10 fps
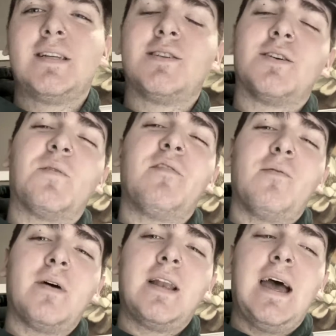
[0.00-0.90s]
to show
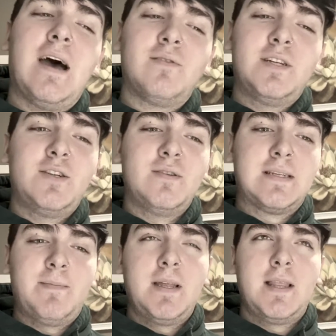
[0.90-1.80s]
everyone how to do
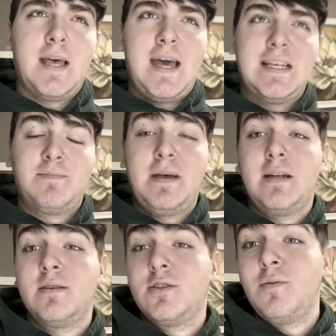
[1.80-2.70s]
something that has
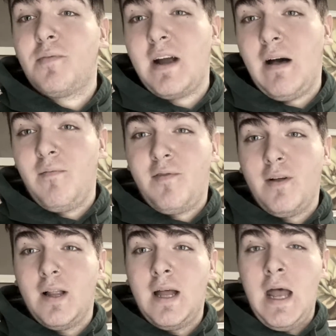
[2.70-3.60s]
been super
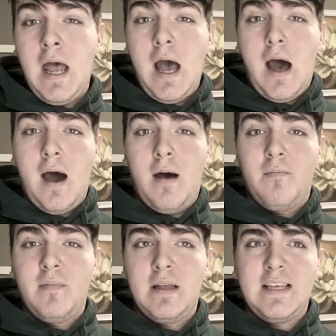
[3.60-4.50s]
helpful,
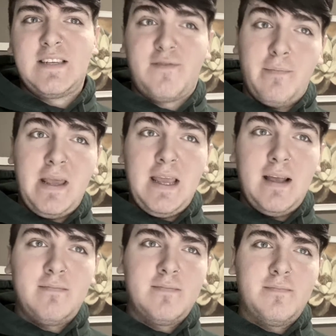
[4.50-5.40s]
at least for
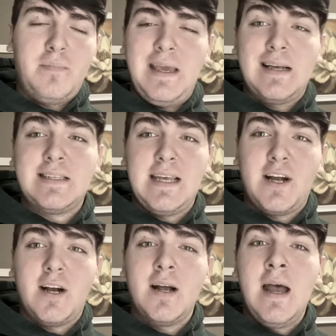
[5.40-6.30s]
me being a
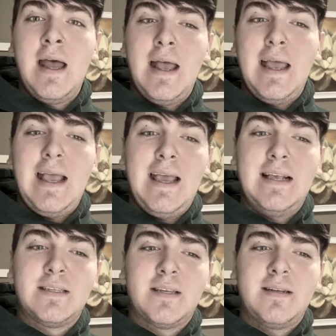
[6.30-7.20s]
singer,
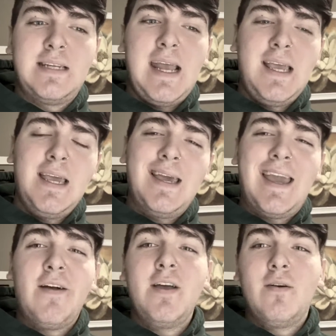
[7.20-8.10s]
is taking a
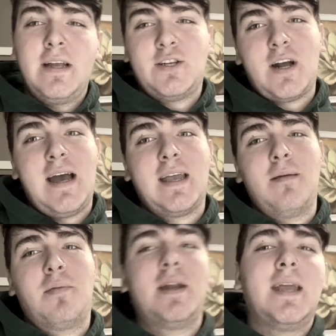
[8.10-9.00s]
karaoke track
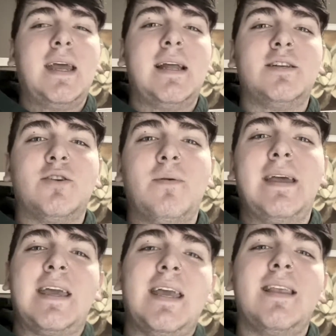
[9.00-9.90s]
and putting it into a
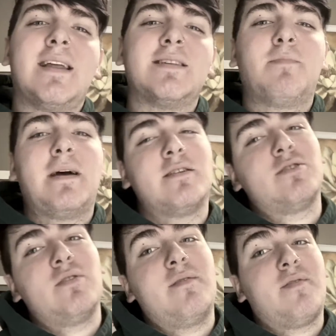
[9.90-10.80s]
key that is better
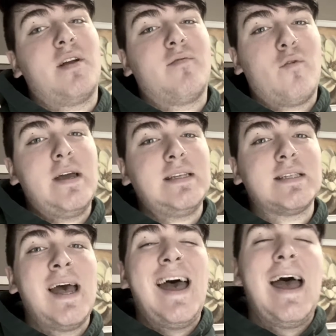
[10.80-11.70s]
suited for your
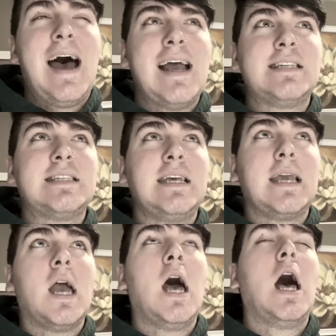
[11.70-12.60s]
voice. I
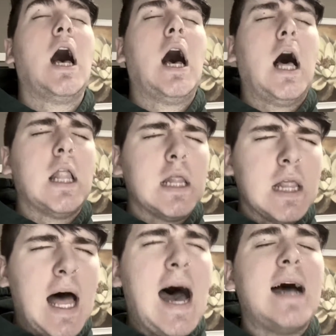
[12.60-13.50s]
sing a
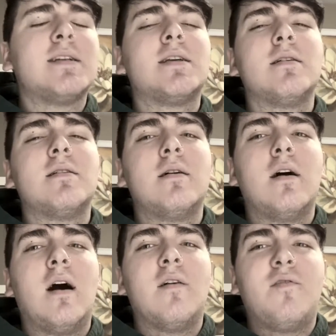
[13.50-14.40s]
lot
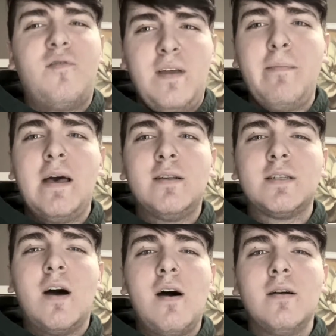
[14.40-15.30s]
of female
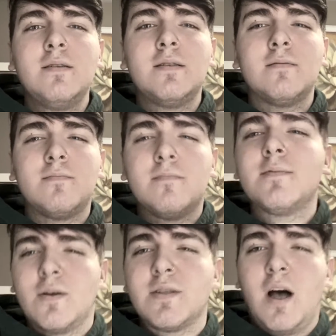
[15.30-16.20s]
songs,
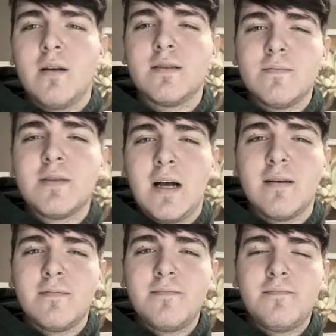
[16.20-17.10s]
so songs
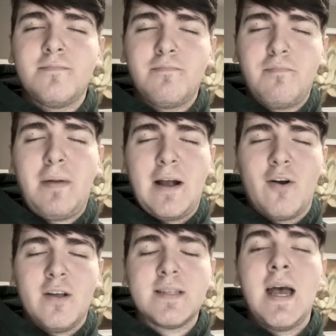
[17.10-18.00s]
sung by
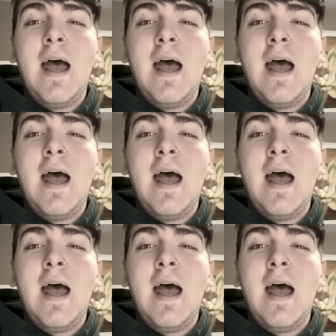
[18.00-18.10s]
girls.